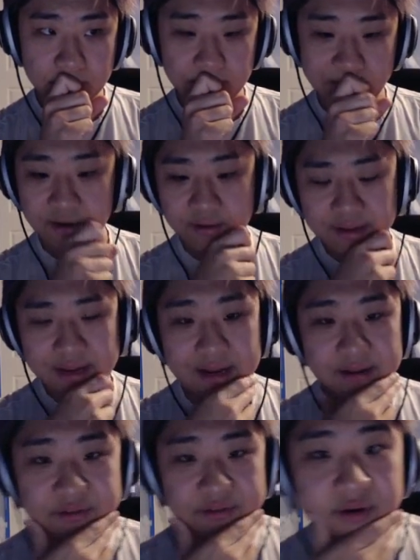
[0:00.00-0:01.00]
I don't like
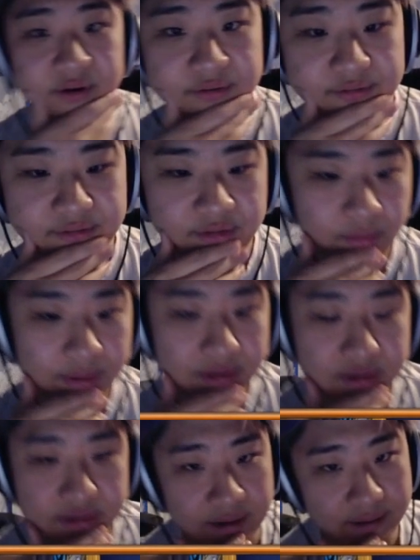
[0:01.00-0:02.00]
Alexstrasza because it's still weak to
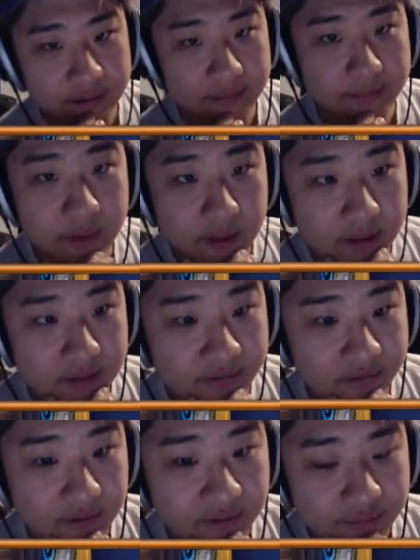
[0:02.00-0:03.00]
Tarim, and it's
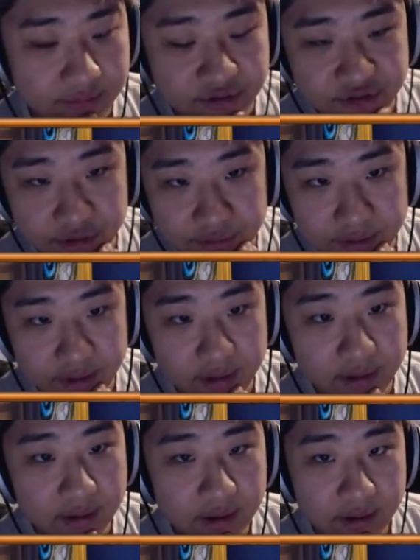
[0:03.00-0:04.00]
hard for me to generate
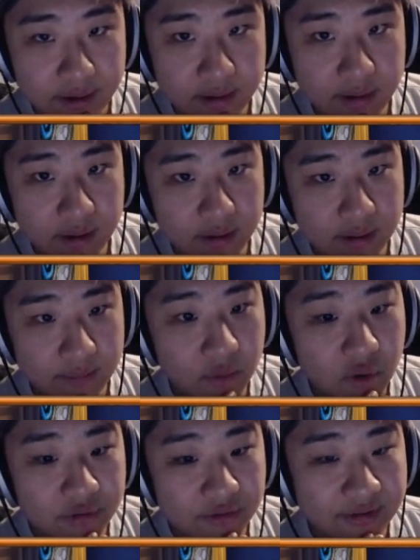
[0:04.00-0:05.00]

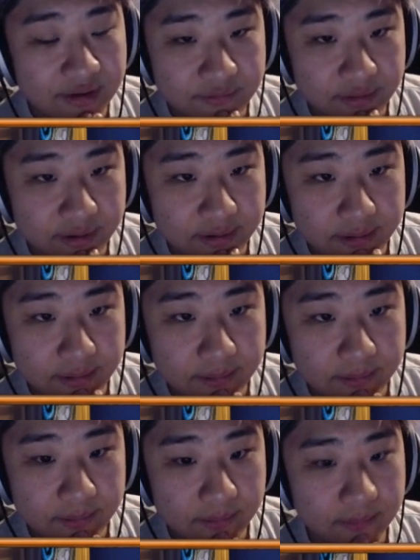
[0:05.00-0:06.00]
more stuff later.
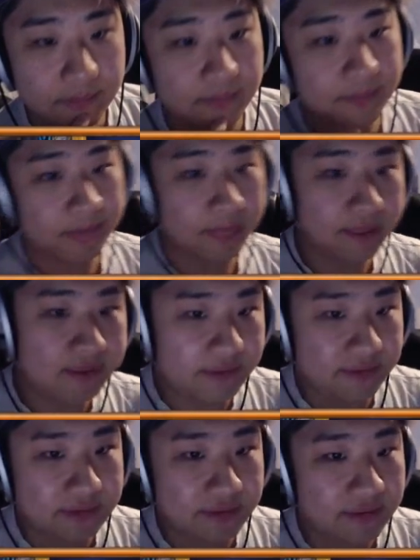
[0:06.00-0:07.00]

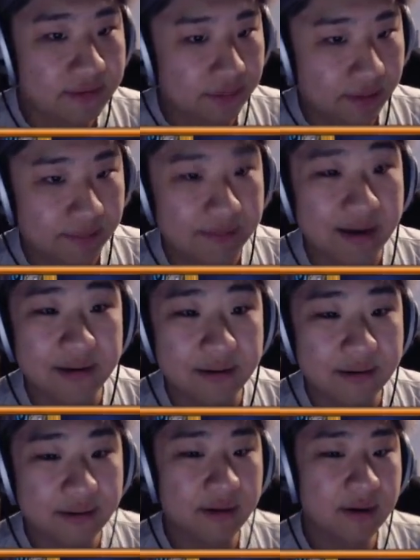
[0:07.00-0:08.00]
This doesn't really
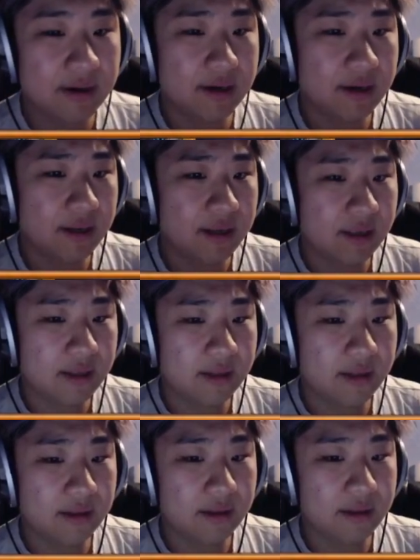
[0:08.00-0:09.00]
matter.
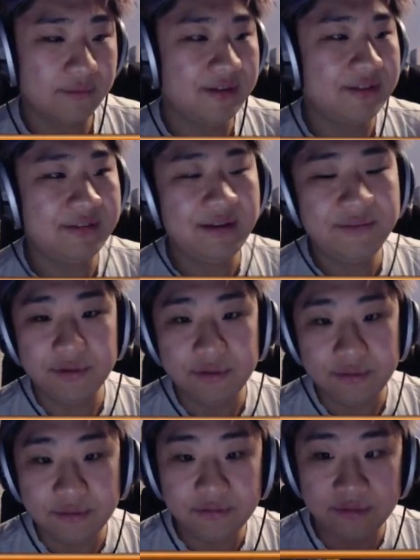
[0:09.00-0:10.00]
If I saved the
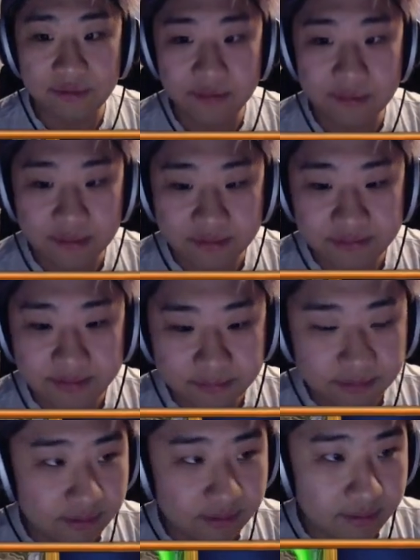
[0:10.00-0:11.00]
Ooze, then it would have been the same
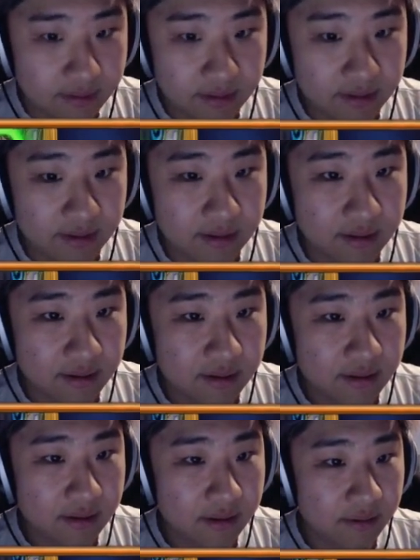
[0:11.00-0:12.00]
thing, like
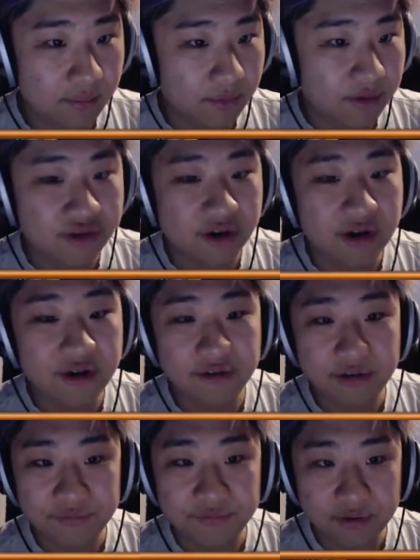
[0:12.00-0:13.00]
one charge and
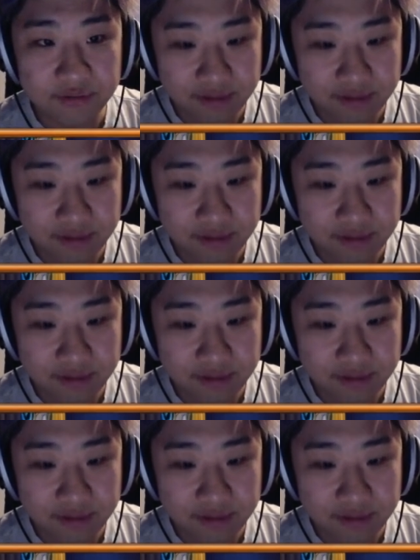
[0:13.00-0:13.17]
it's frozen